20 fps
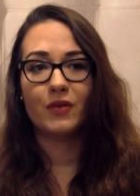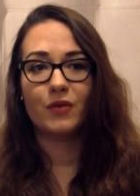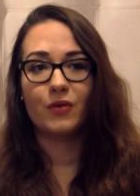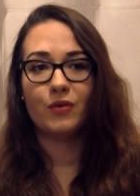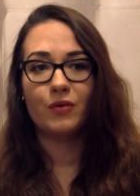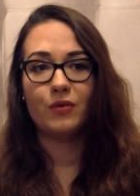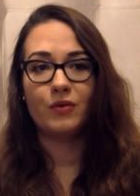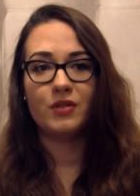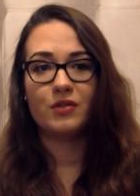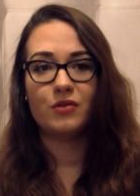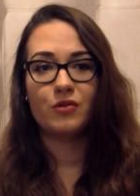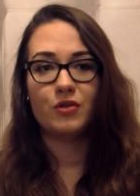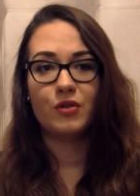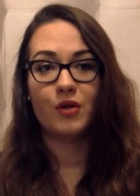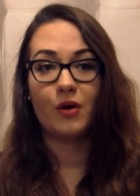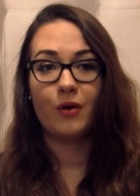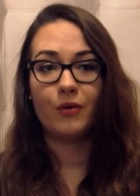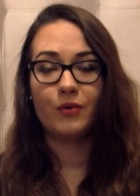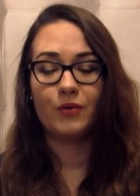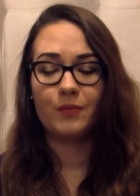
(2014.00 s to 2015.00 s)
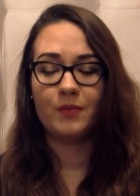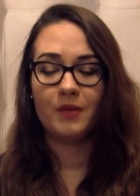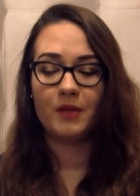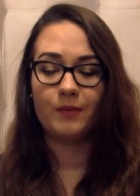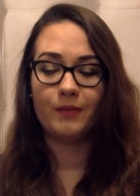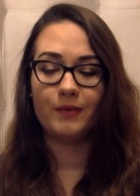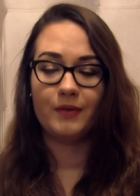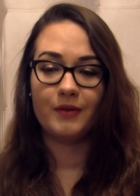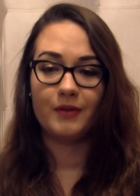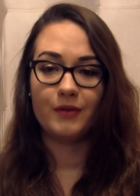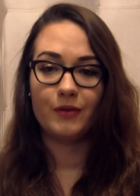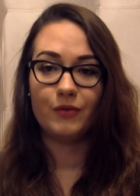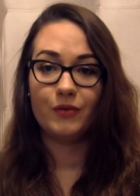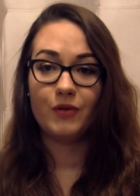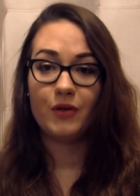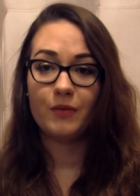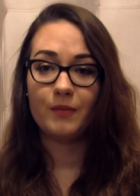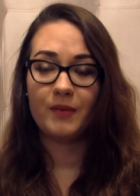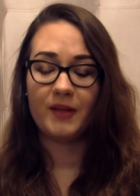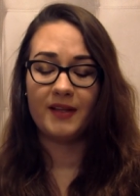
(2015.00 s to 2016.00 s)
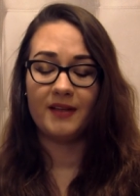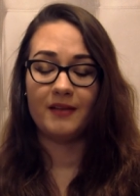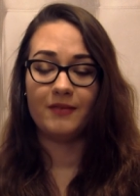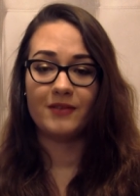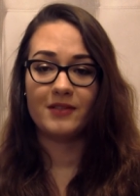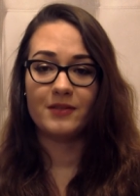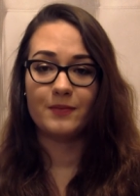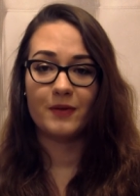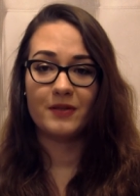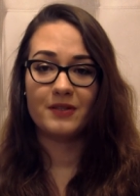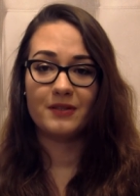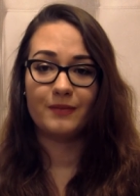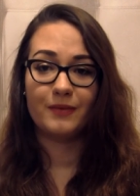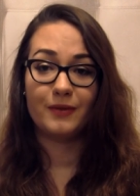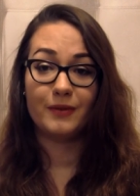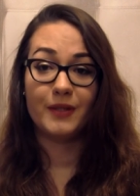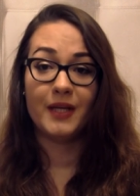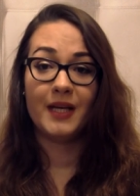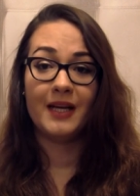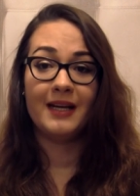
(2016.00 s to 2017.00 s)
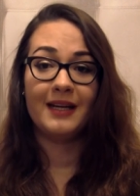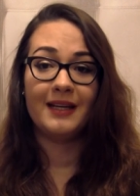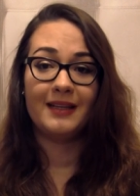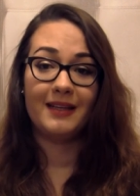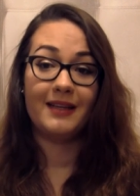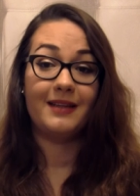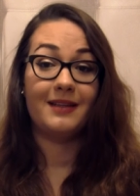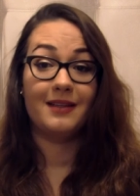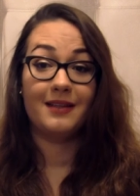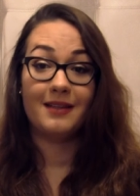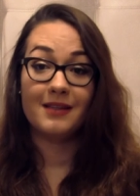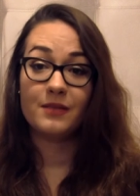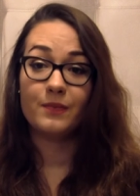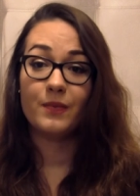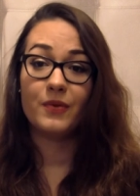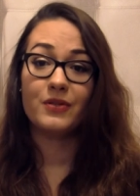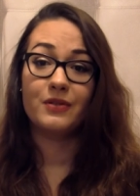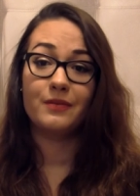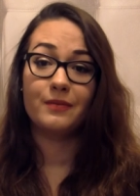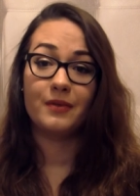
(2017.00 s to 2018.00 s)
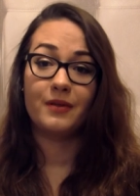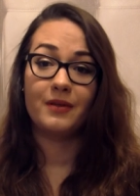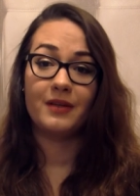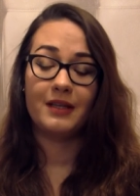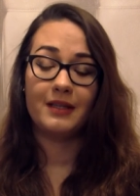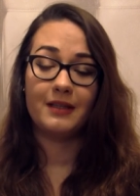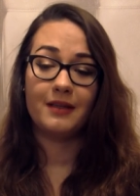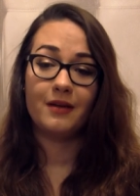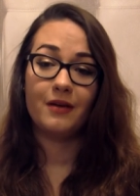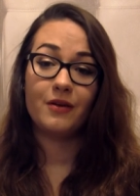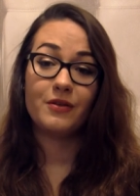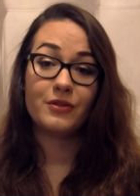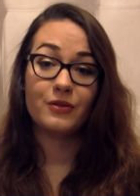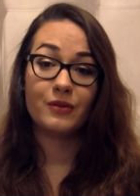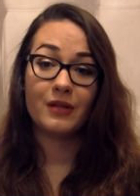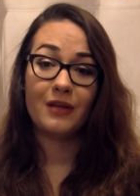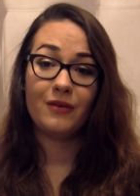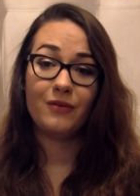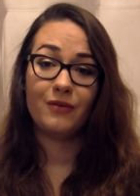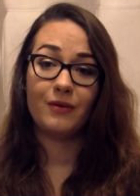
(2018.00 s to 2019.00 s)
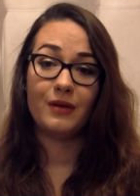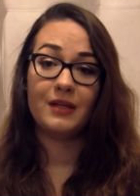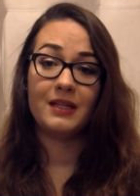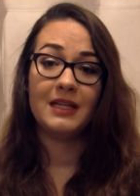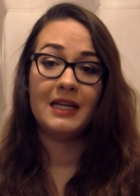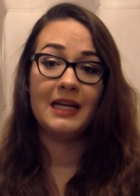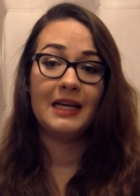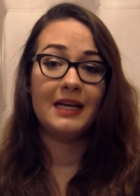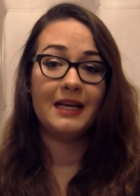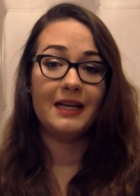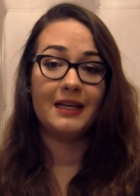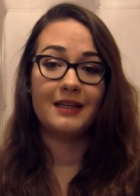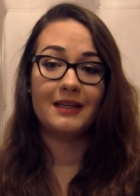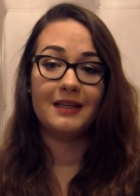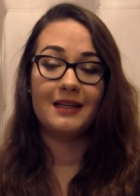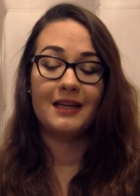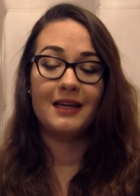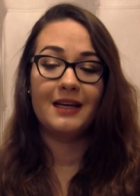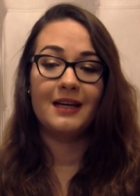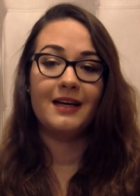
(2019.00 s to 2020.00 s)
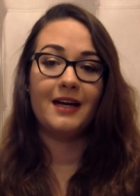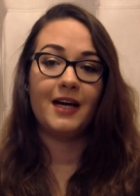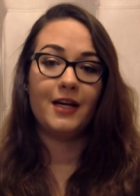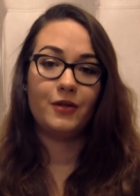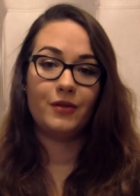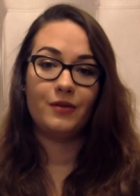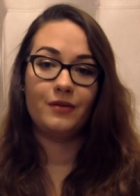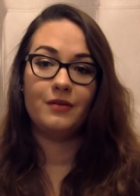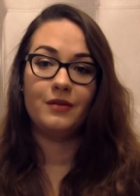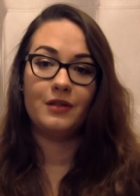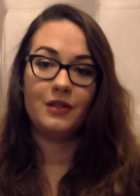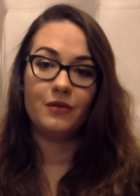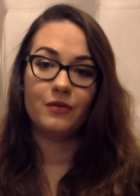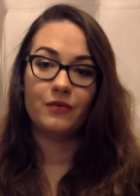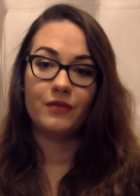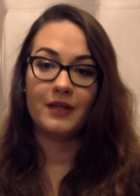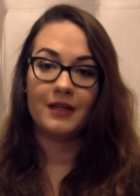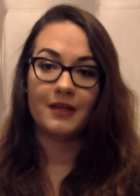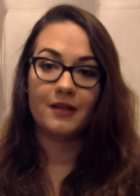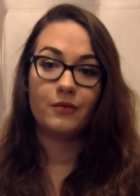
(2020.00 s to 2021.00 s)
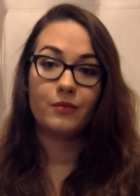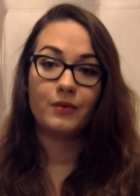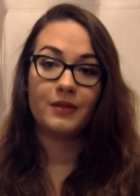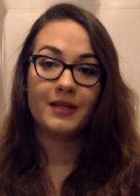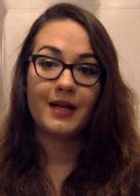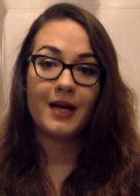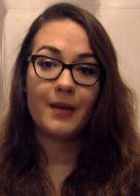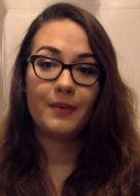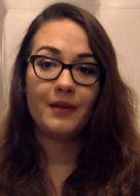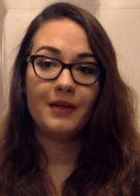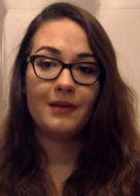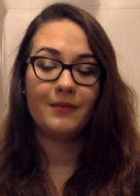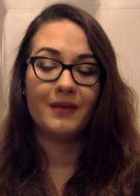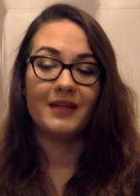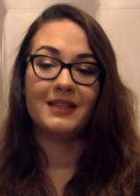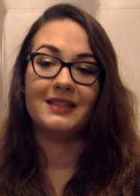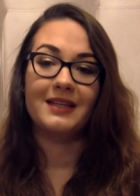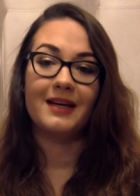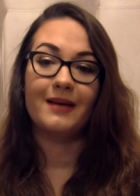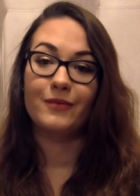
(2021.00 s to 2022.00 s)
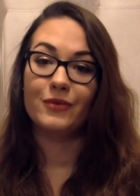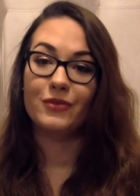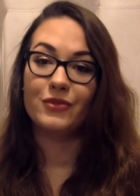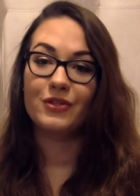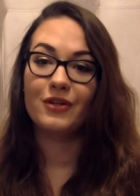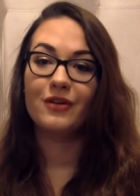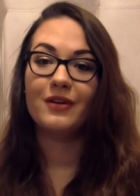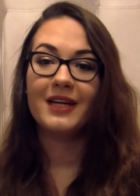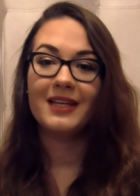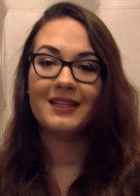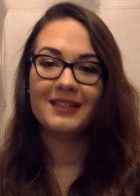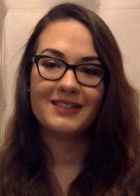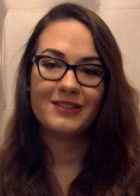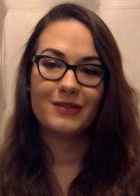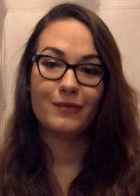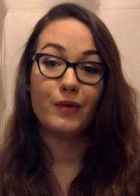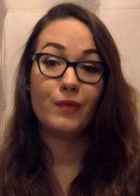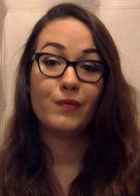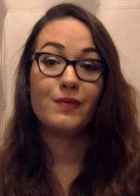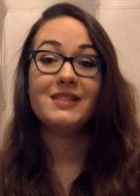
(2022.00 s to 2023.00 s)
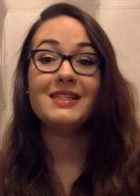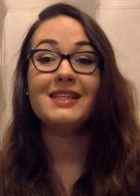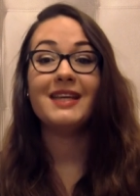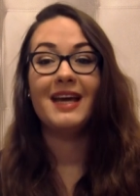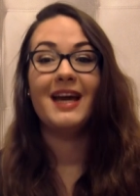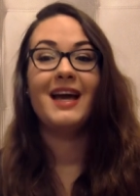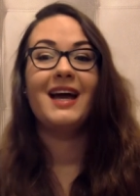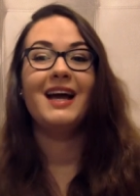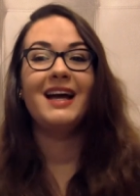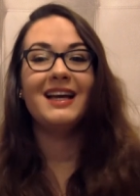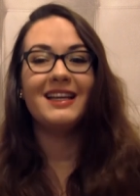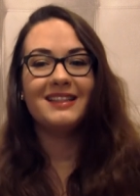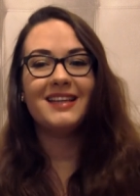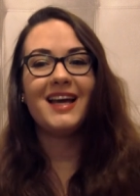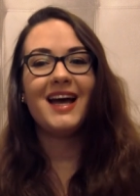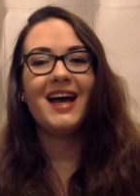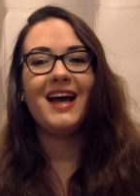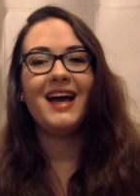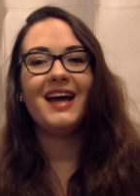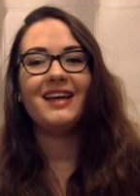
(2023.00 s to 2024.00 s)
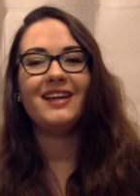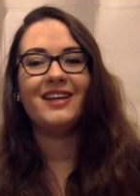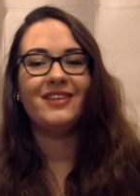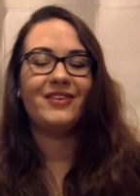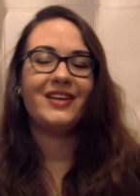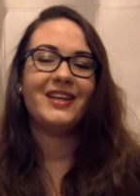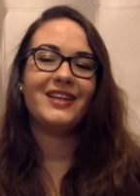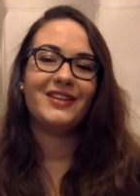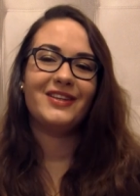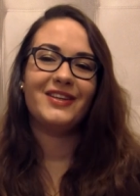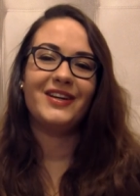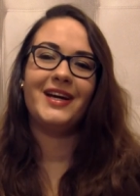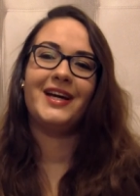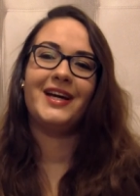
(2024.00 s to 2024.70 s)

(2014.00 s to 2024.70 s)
to just show to people who don't believe it's possible that it is possible and they also can do it and I do think it will happen but I'm not sure yet so we will see yay thank you